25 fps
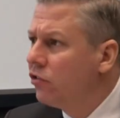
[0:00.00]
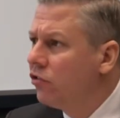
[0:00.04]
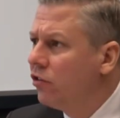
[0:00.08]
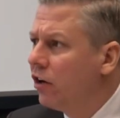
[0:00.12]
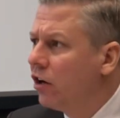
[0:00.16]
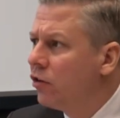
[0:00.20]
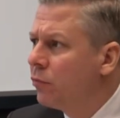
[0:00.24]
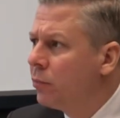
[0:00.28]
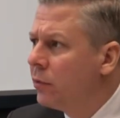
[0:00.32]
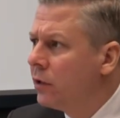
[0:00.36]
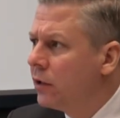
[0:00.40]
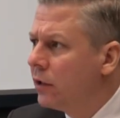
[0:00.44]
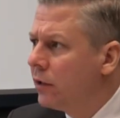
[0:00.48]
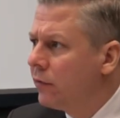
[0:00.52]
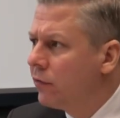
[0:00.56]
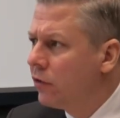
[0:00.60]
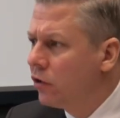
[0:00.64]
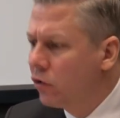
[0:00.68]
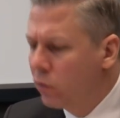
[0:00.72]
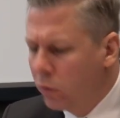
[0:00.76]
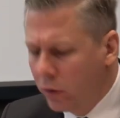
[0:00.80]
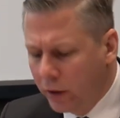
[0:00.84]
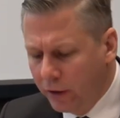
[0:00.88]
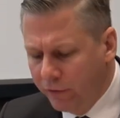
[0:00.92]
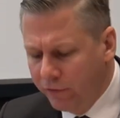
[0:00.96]
judgment of the
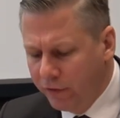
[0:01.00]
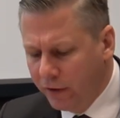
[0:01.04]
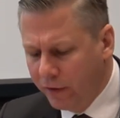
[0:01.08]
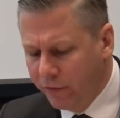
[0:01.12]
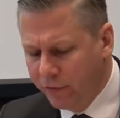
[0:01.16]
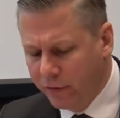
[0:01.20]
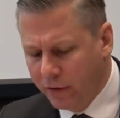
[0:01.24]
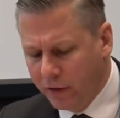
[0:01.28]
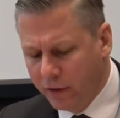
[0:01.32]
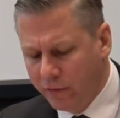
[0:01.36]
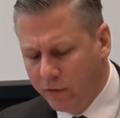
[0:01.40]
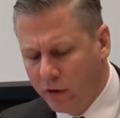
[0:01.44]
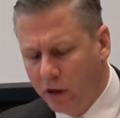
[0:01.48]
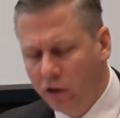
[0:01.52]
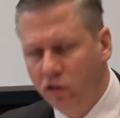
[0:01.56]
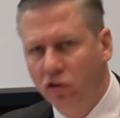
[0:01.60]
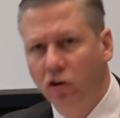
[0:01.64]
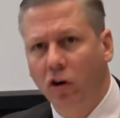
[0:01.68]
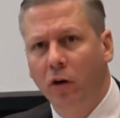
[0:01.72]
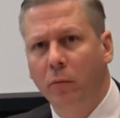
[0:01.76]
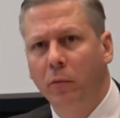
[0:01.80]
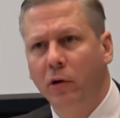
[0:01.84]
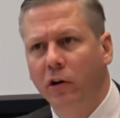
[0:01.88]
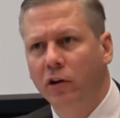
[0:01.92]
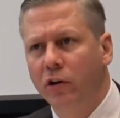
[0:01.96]
25th of
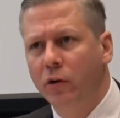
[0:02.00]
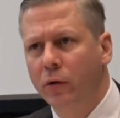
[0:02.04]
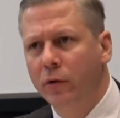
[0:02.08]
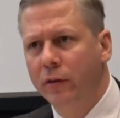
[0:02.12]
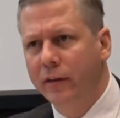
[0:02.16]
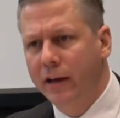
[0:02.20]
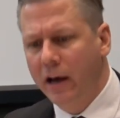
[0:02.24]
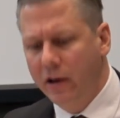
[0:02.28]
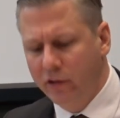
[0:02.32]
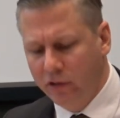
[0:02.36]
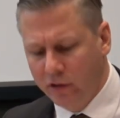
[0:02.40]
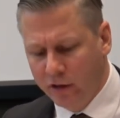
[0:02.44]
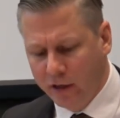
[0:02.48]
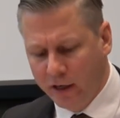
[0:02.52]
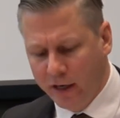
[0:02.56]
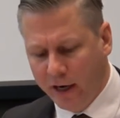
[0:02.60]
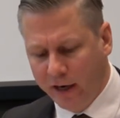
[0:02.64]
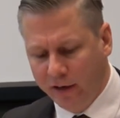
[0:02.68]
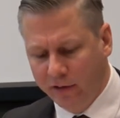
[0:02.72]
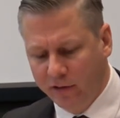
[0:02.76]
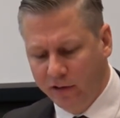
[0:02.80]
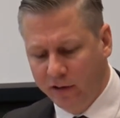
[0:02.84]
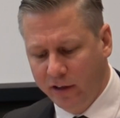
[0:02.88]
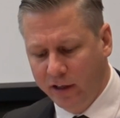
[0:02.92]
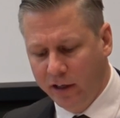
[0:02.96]
October
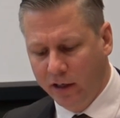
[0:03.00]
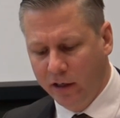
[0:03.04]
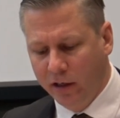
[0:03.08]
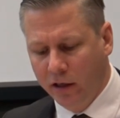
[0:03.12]
2018.